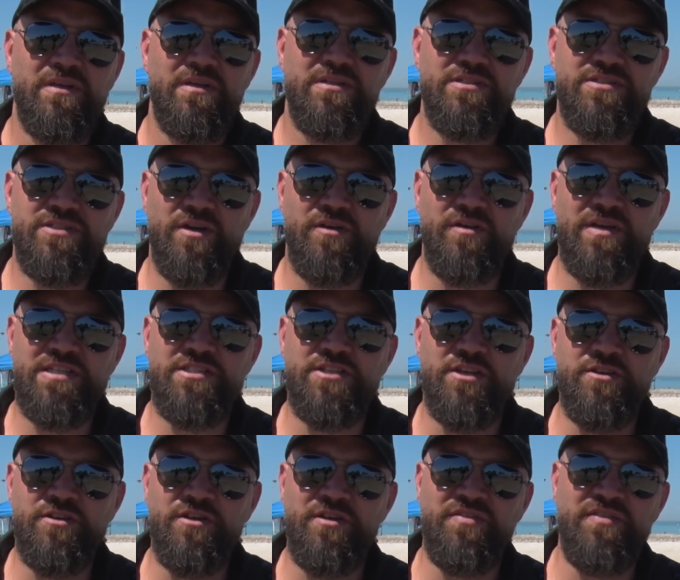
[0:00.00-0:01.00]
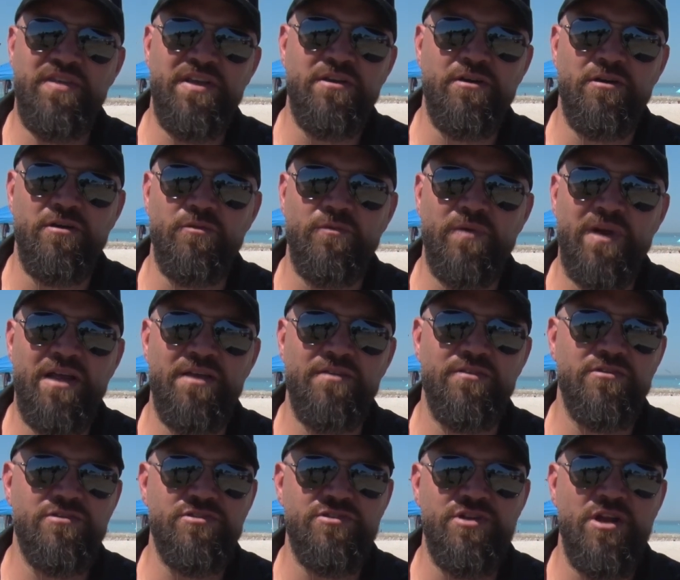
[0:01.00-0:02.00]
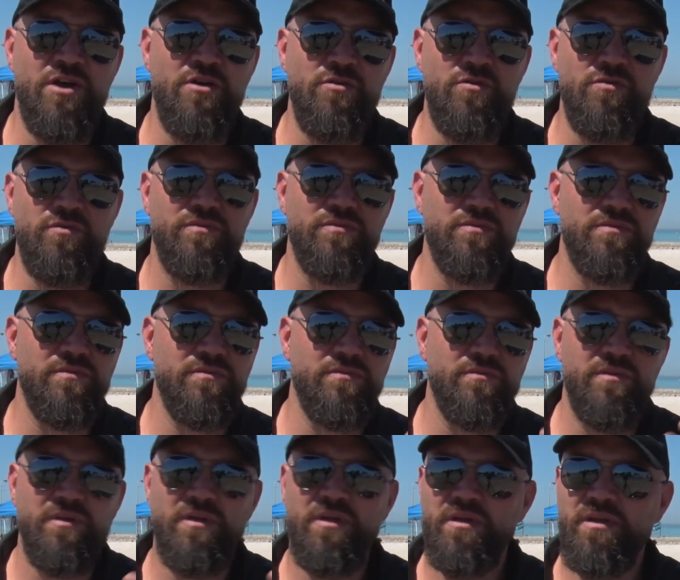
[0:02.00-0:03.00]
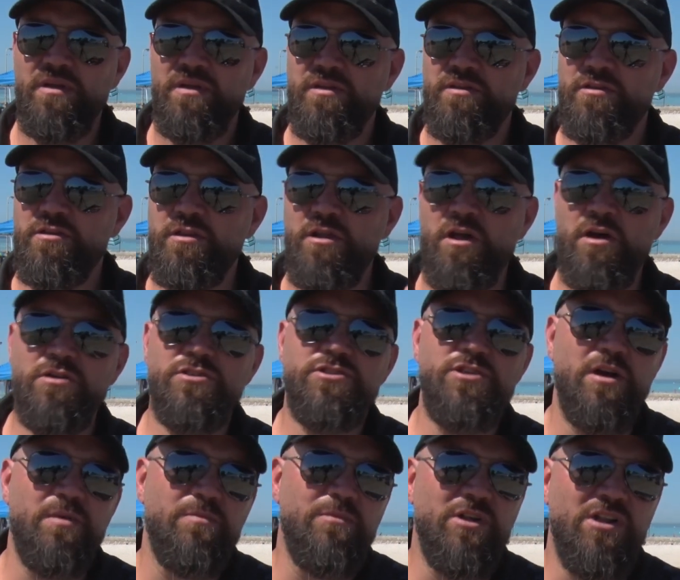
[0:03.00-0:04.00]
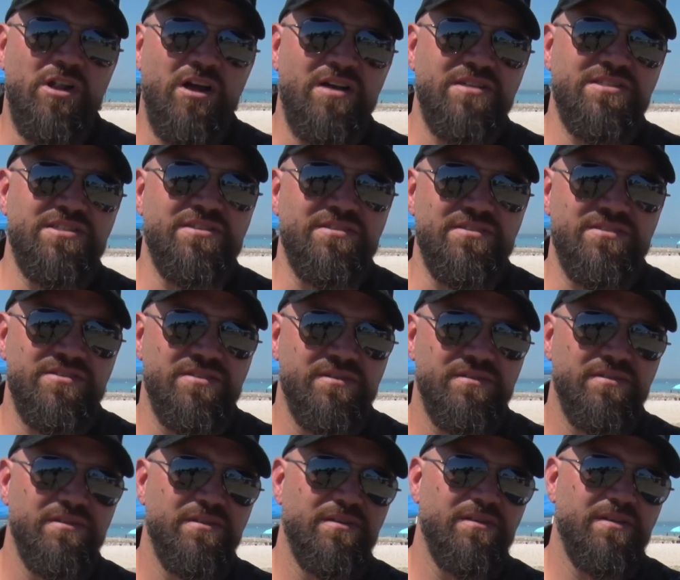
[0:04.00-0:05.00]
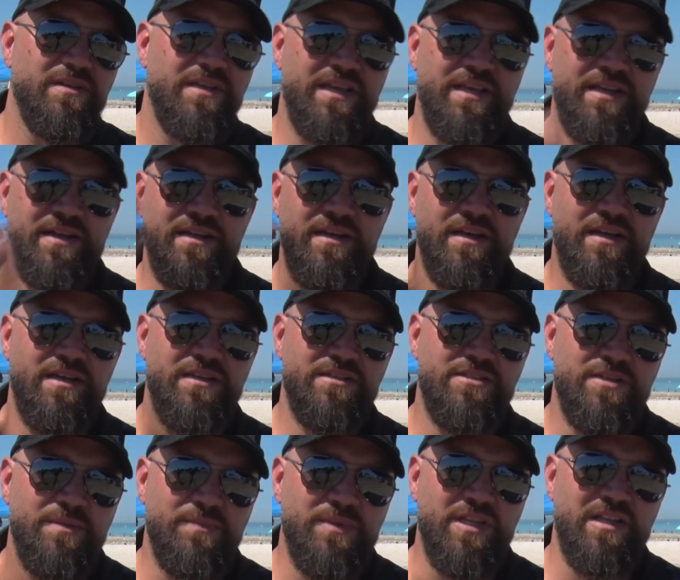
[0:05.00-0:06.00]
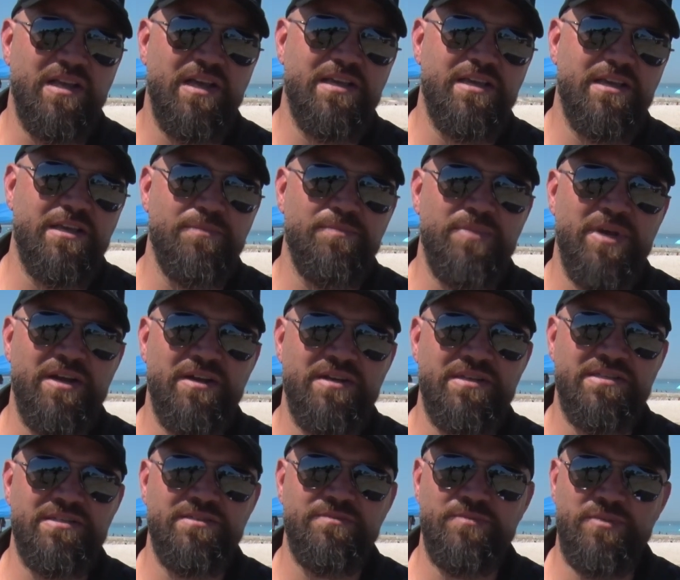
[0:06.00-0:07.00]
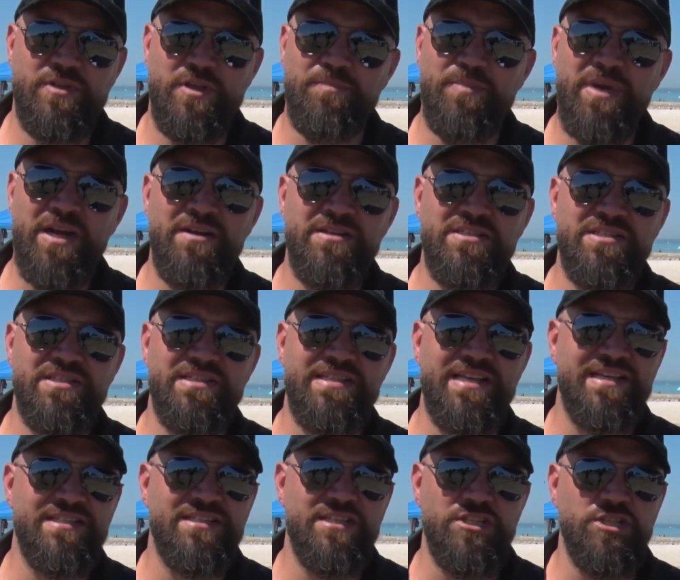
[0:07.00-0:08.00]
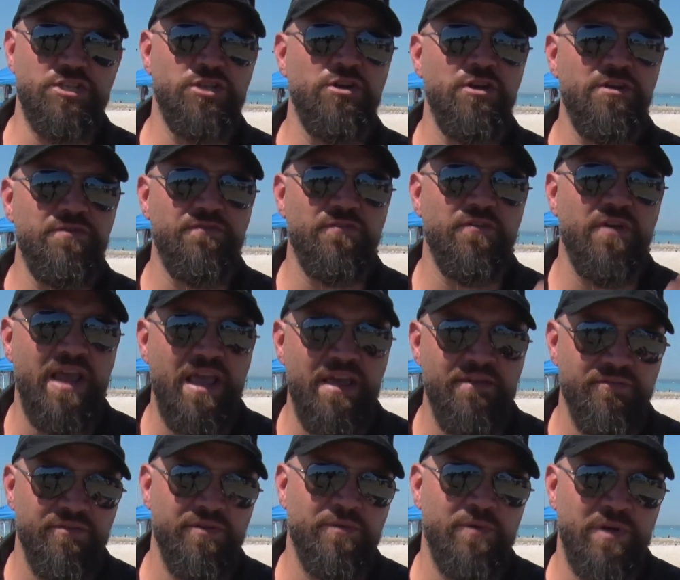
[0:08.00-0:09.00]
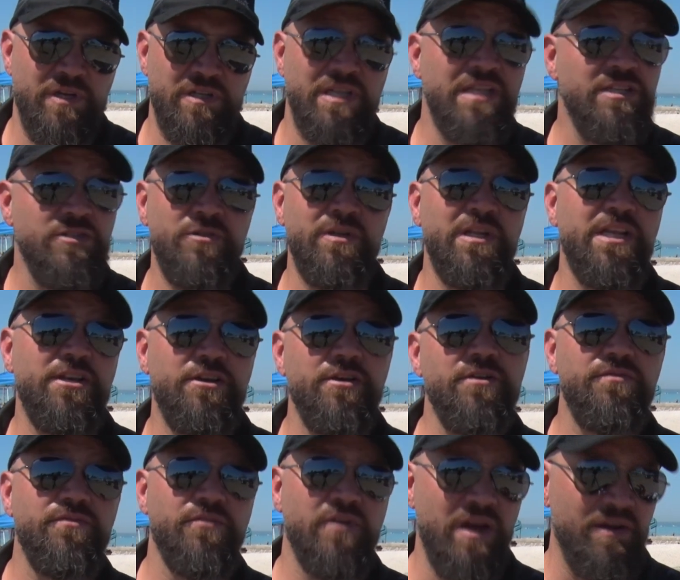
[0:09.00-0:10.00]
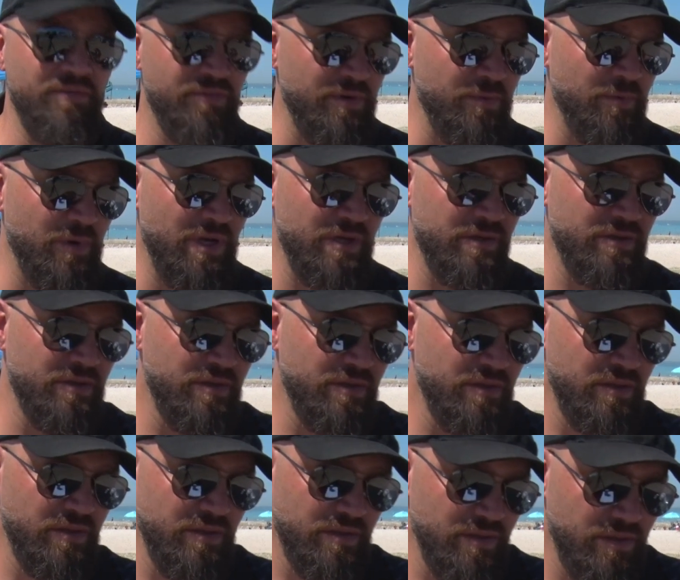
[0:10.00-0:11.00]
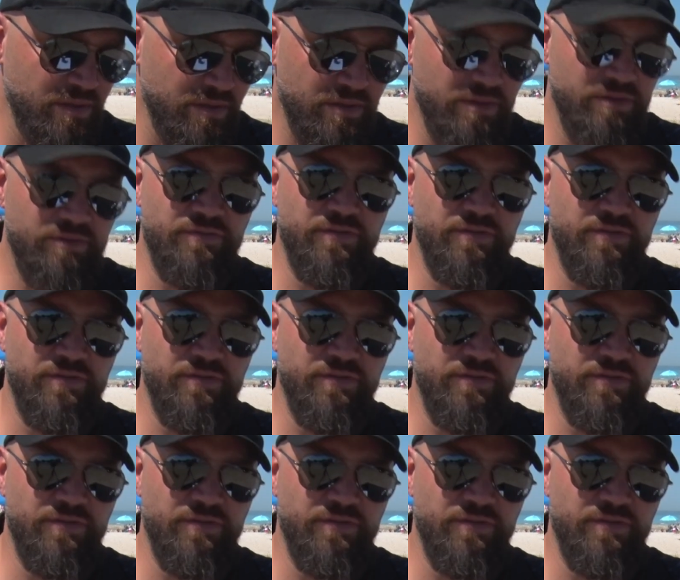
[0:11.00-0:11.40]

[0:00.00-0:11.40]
So it's a good thing all around. There's no long-term losses in something like a comparison test. It's good for everyone, literally good for everyone.